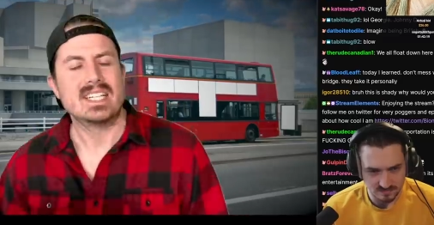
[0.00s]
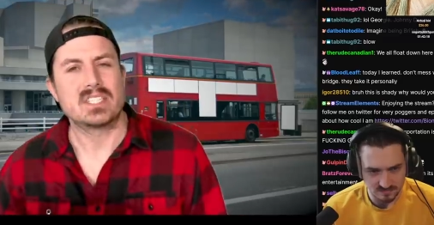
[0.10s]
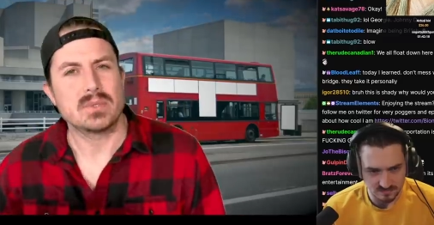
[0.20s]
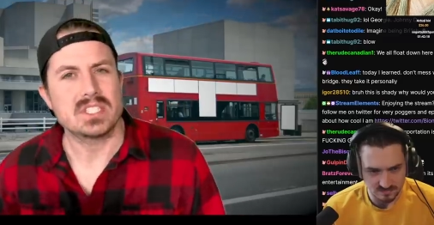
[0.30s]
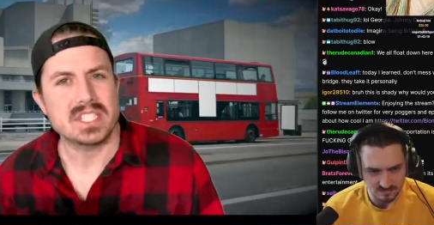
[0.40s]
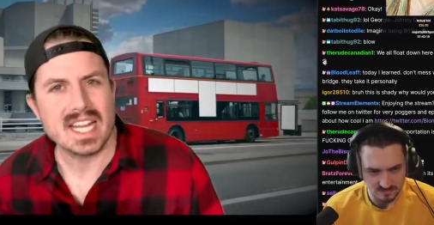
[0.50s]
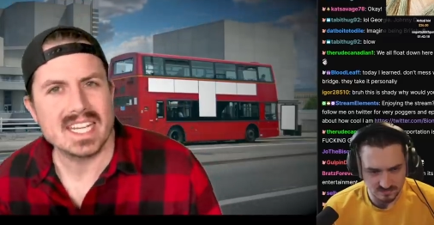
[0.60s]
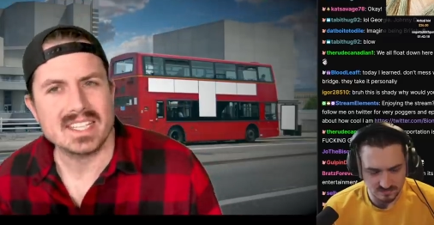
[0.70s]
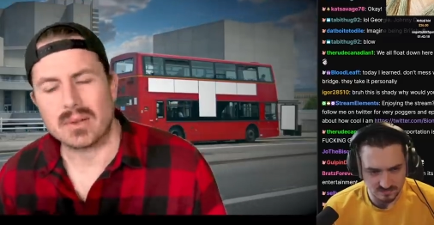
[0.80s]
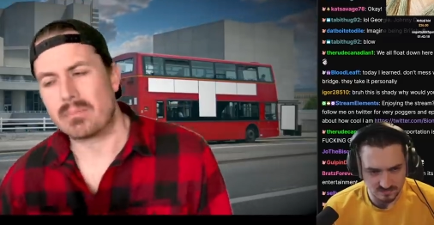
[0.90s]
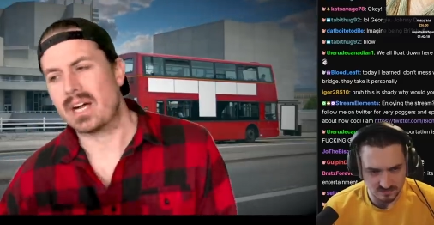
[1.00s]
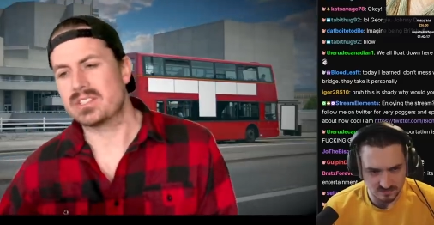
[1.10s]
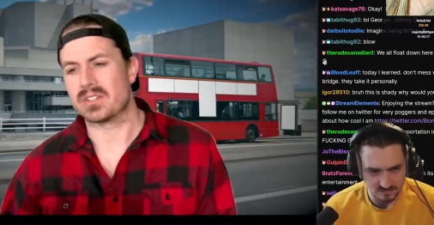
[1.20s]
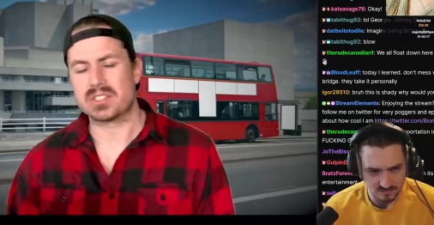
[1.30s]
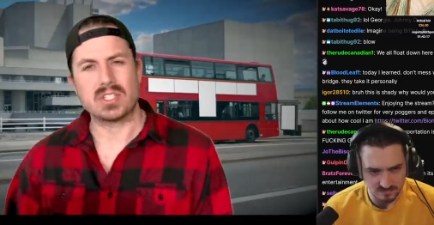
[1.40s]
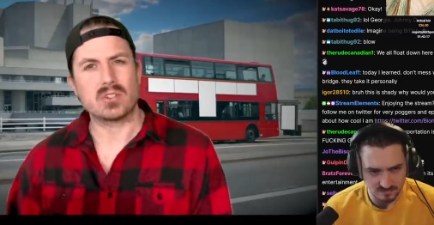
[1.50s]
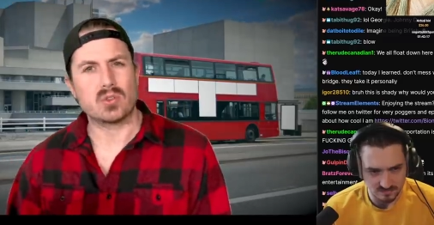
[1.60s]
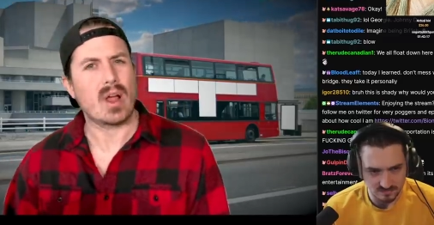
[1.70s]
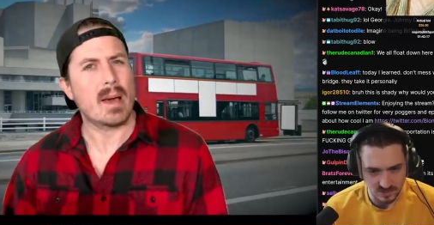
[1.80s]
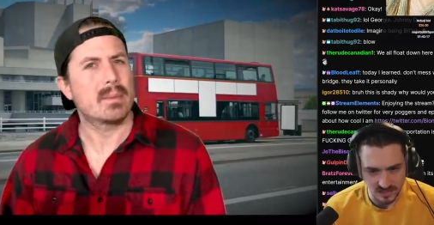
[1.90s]
Speaker 1: And so he's standing there puzzled, still
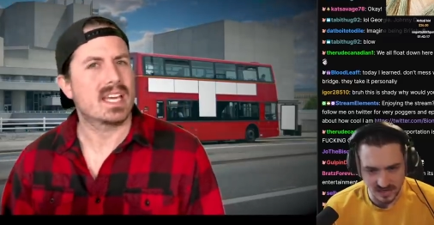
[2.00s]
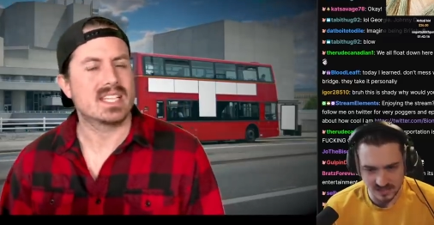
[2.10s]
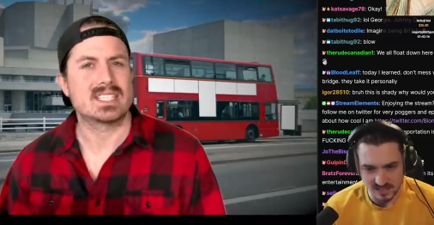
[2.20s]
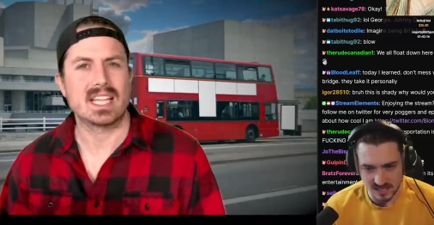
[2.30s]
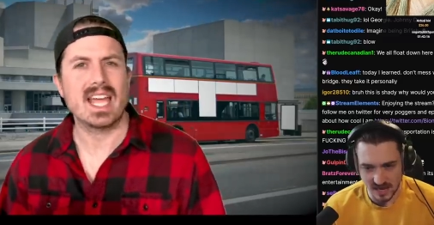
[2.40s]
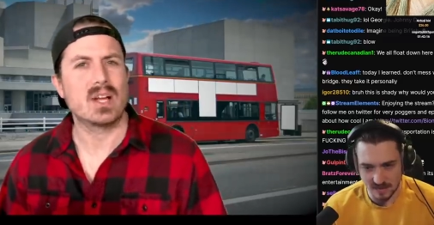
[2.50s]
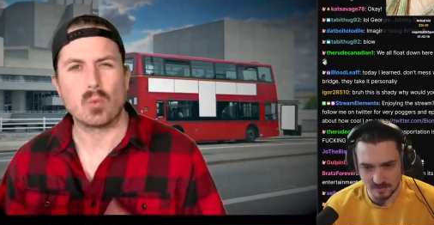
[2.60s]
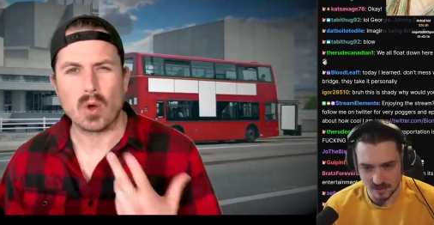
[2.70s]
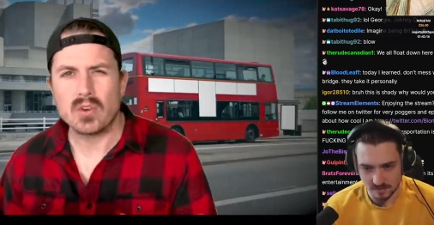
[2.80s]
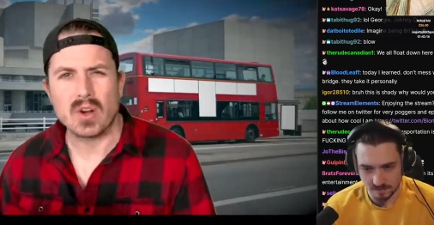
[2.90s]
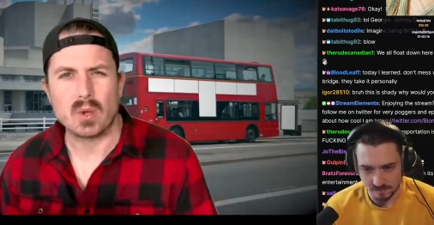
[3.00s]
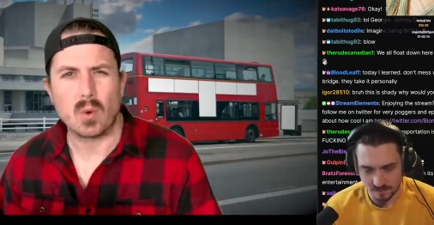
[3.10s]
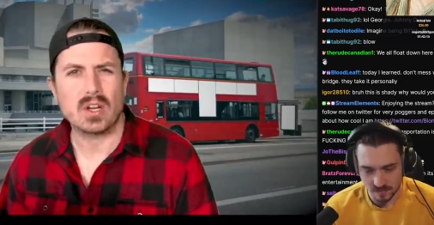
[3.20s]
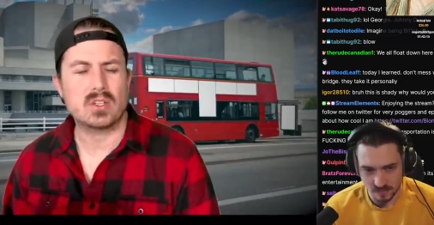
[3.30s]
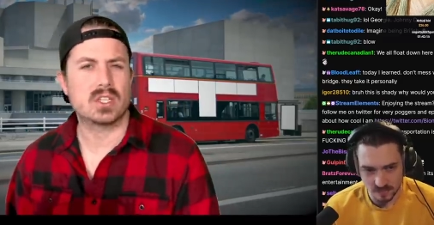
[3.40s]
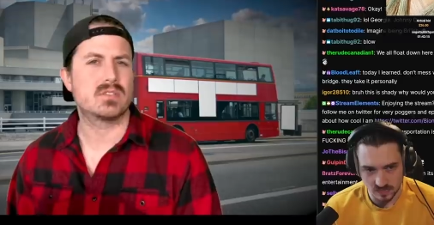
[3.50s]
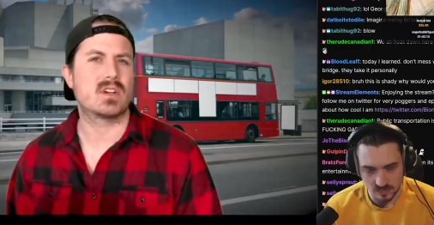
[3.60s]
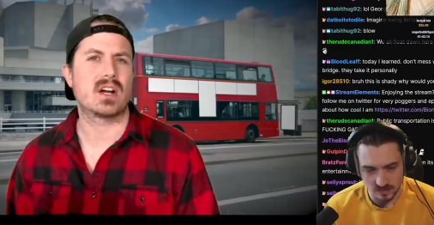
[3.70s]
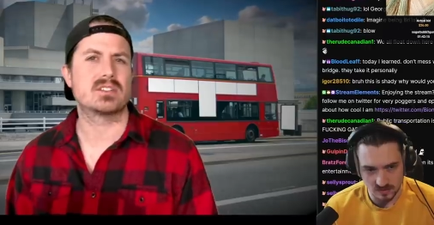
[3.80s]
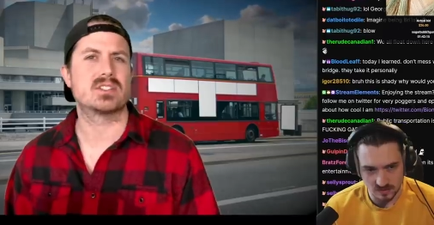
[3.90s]
grabbing he got stabbed. Leg, wondering what could have
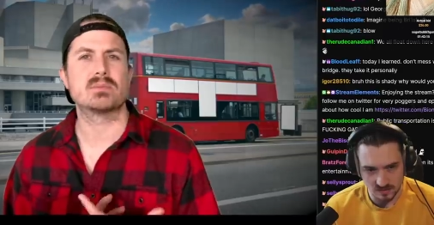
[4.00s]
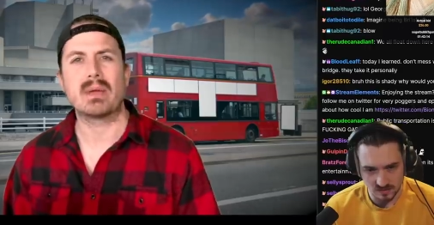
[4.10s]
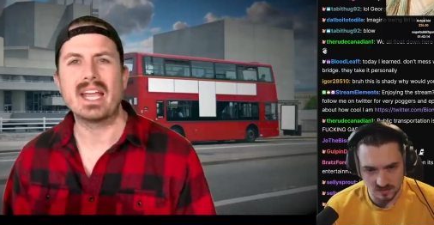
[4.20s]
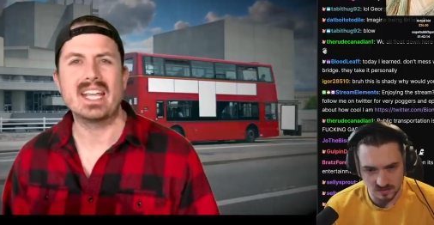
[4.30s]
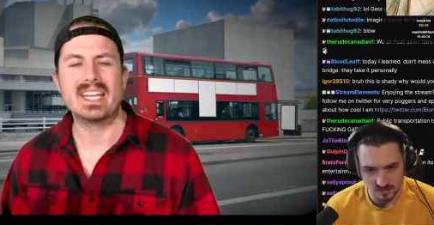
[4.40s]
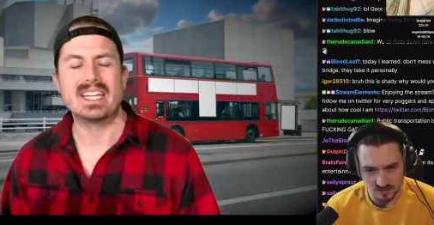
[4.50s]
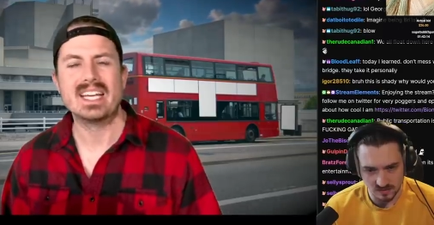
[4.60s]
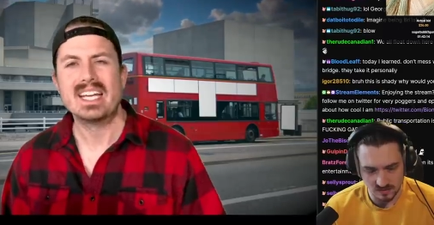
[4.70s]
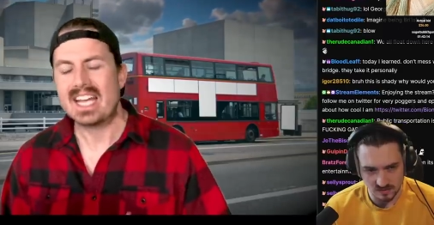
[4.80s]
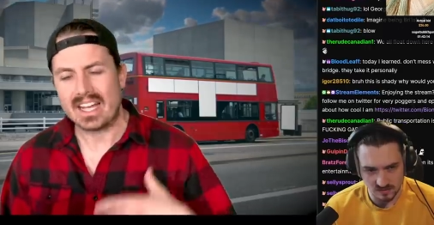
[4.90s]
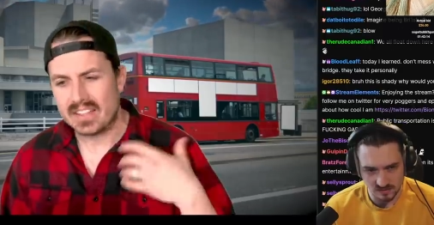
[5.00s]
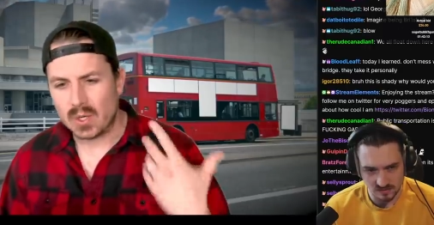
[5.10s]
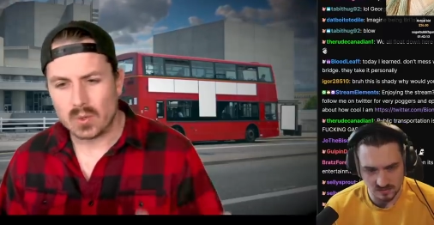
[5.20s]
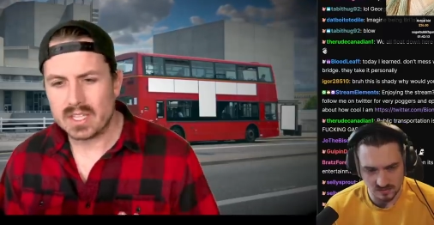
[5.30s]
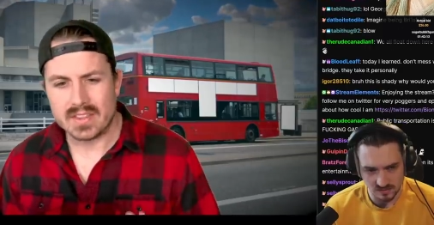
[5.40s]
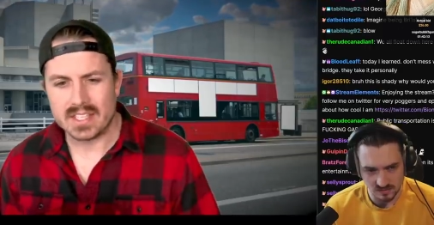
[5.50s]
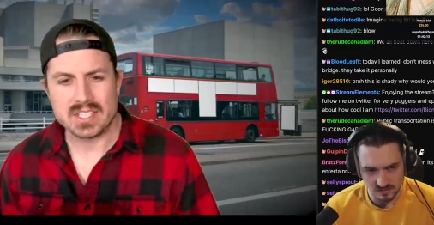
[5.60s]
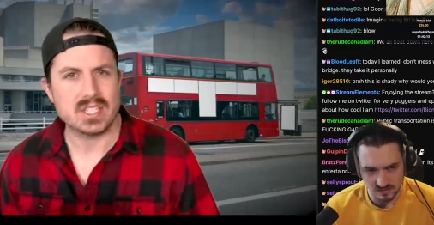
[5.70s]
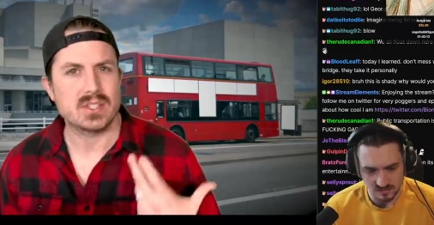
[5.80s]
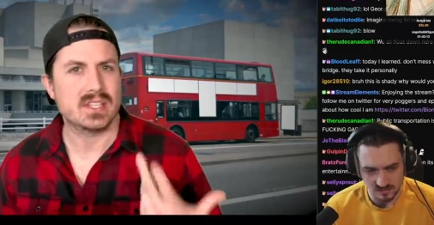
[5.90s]
caused this pain. And the only
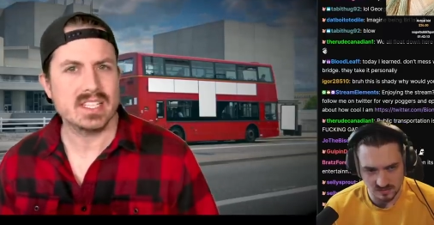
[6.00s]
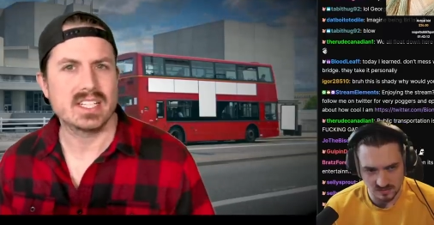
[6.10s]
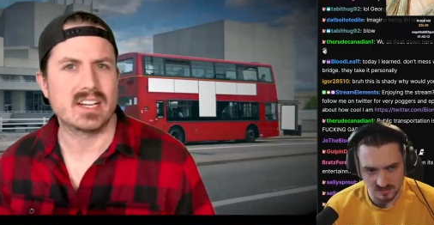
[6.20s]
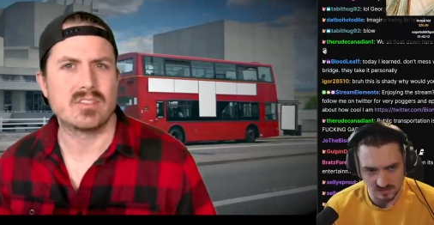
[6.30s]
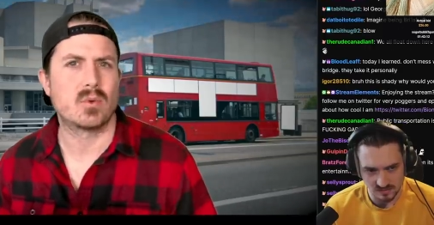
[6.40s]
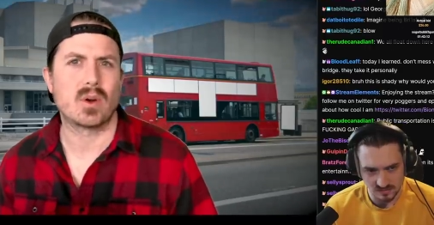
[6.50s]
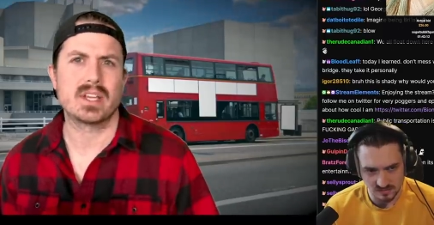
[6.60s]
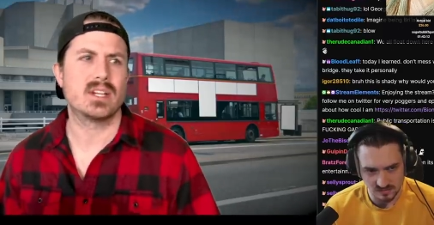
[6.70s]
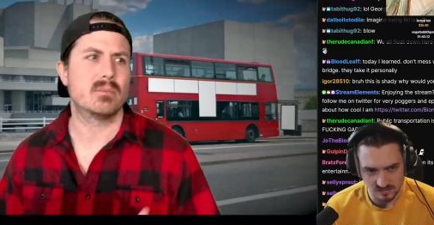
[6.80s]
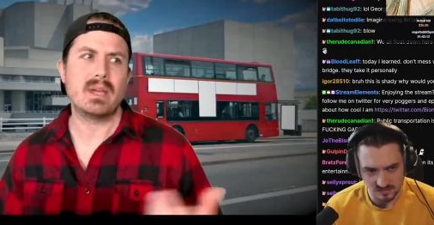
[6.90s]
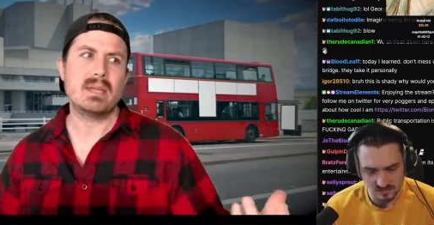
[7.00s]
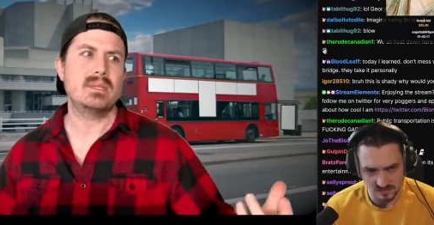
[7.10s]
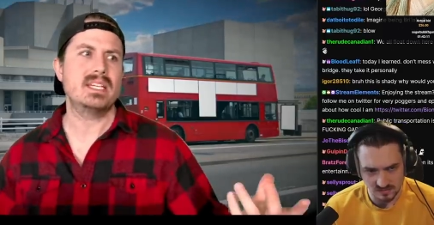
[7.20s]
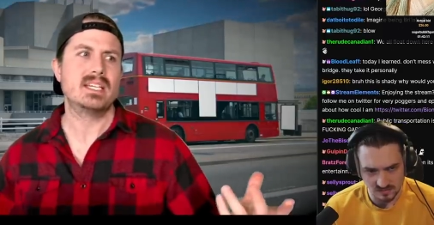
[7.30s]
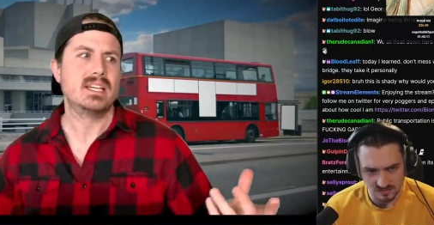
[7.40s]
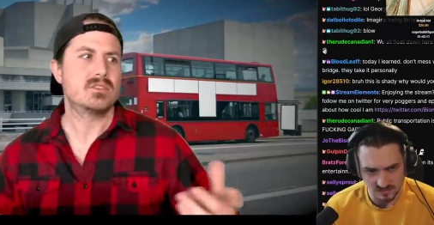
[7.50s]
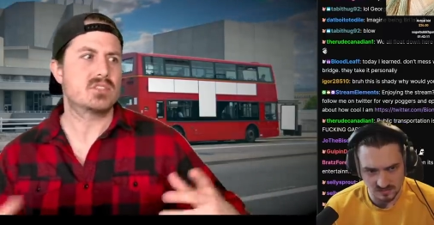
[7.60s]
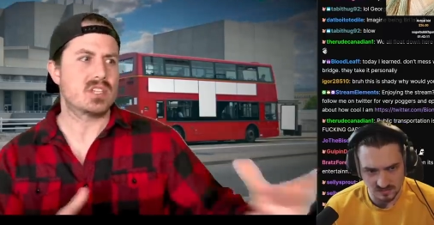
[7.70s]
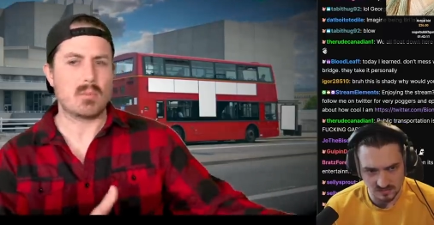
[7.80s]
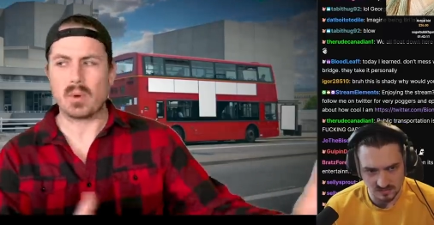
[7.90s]
things he could think of were, you know, maybe
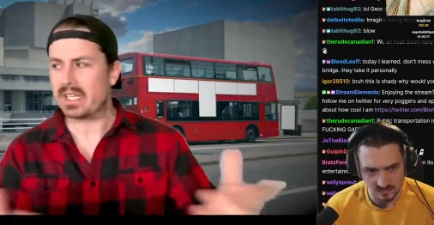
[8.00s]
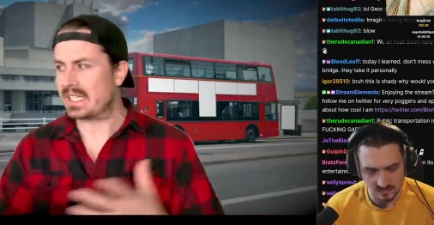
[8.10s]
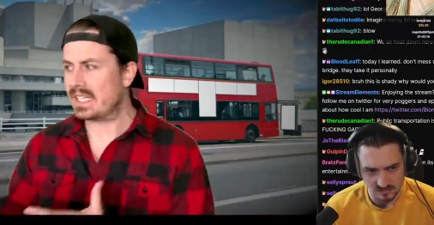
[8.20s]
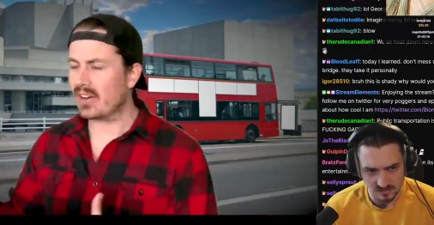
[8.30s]
someone